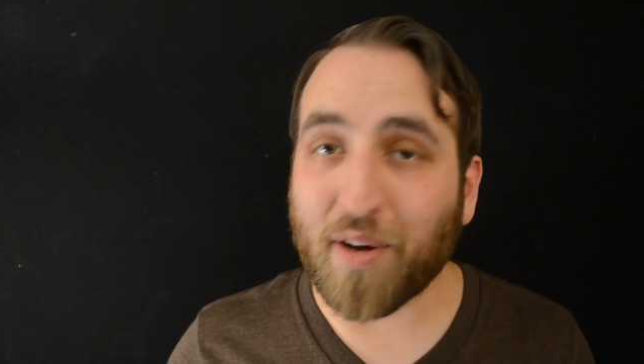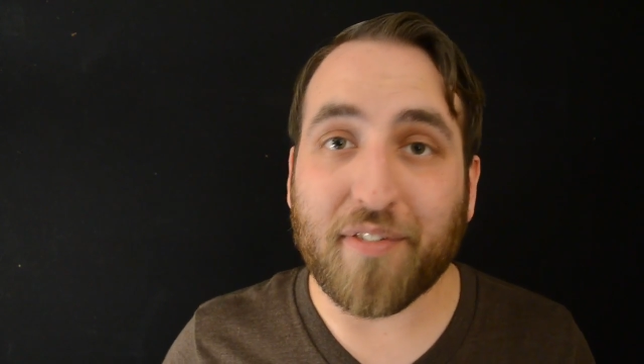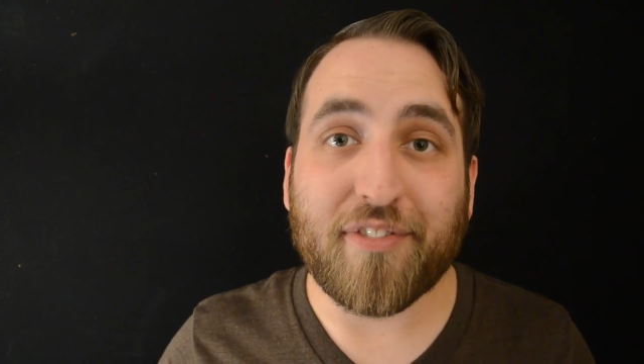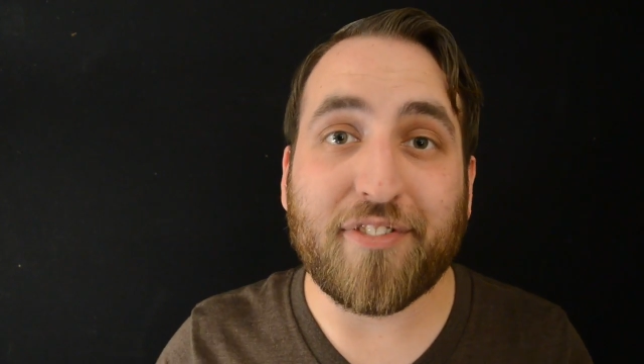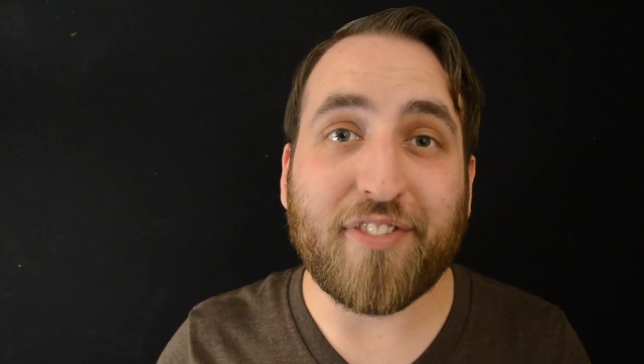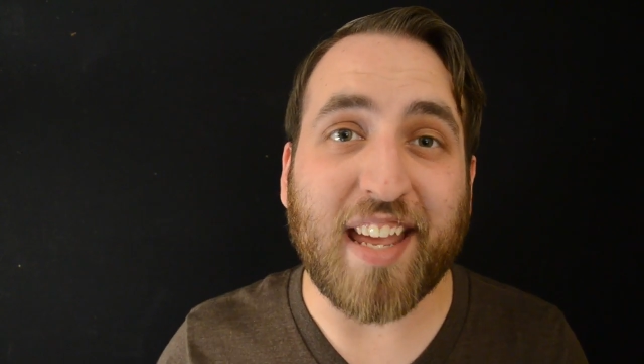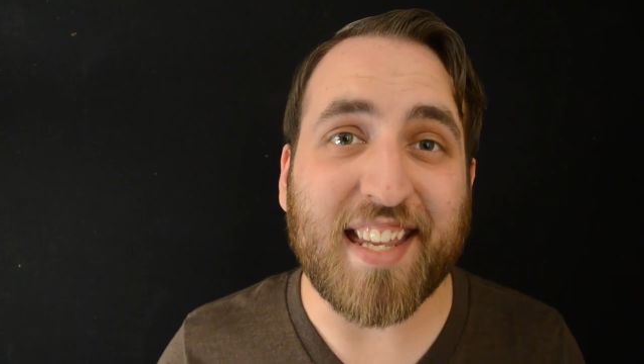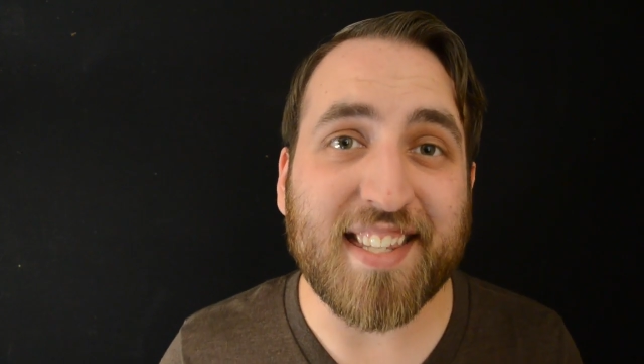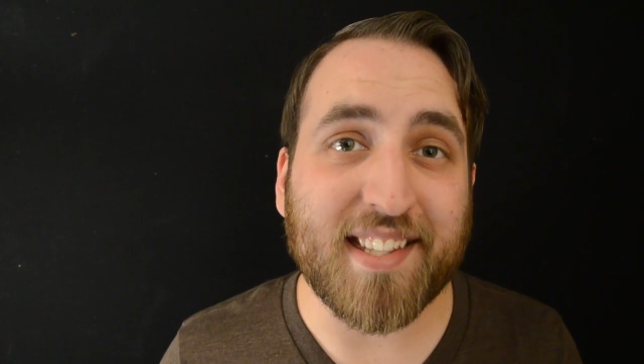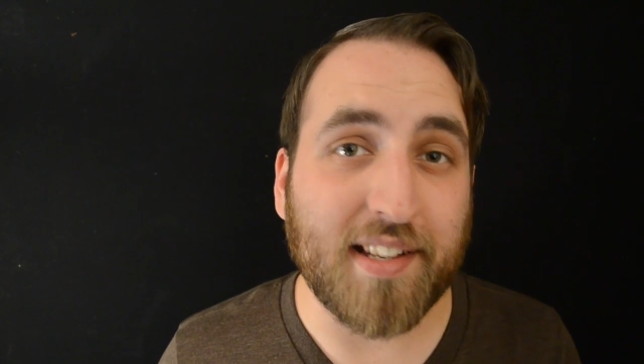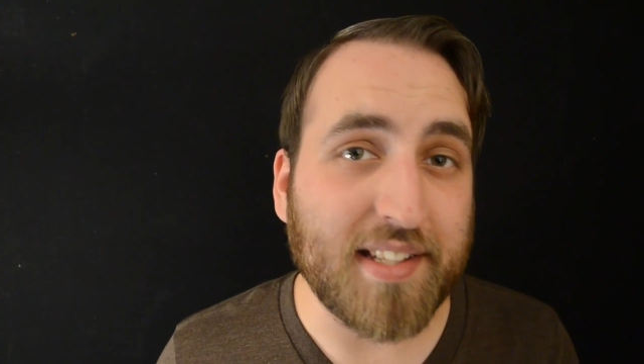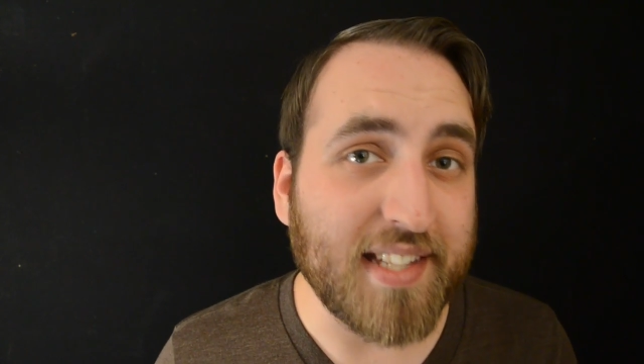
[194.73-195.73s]

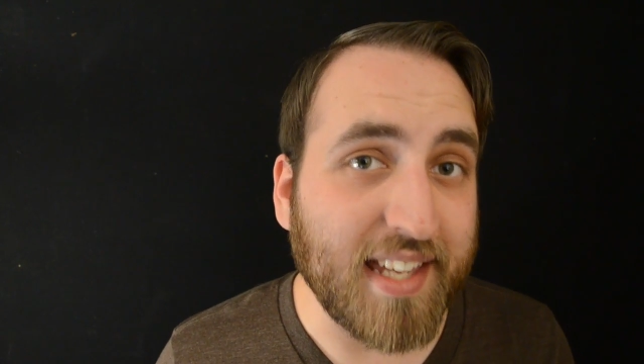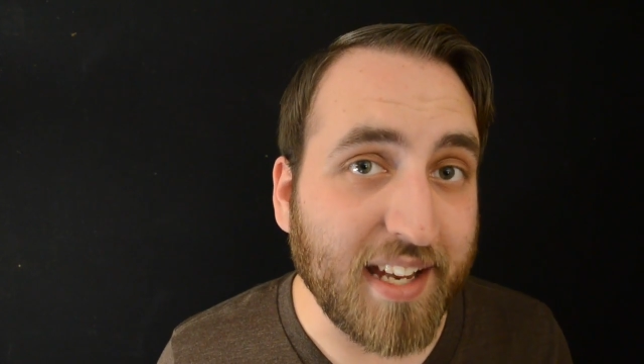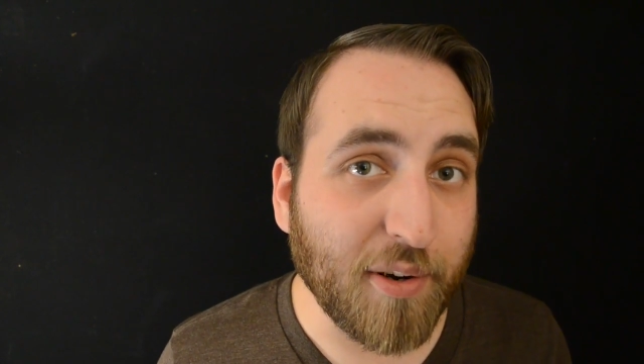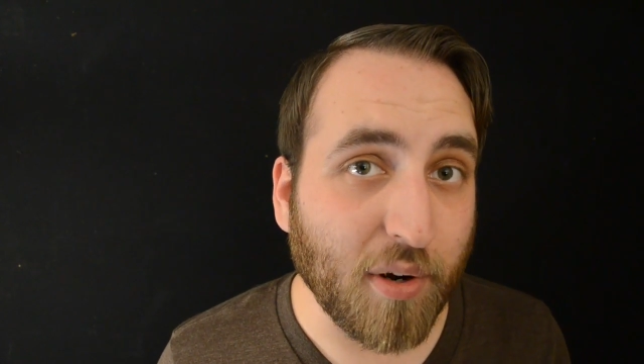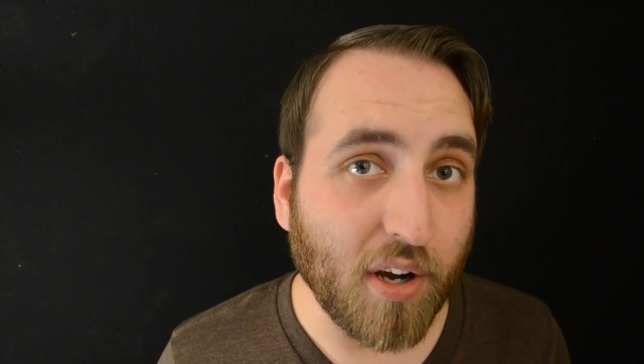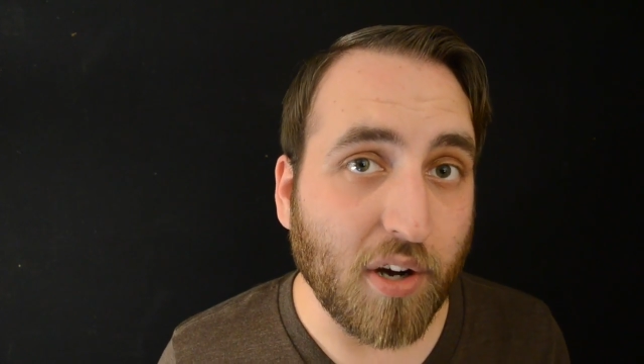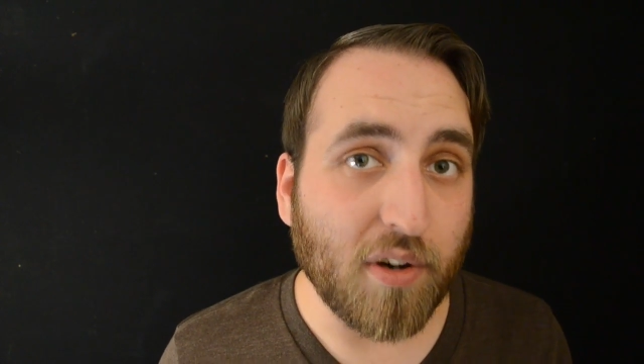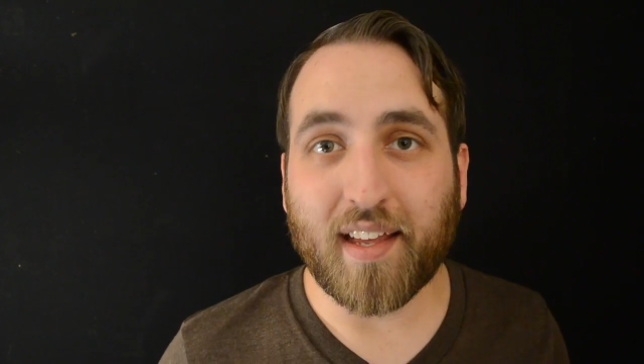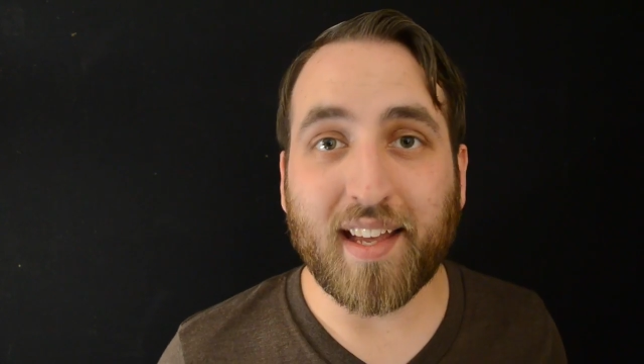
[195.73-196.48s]
faceless hero.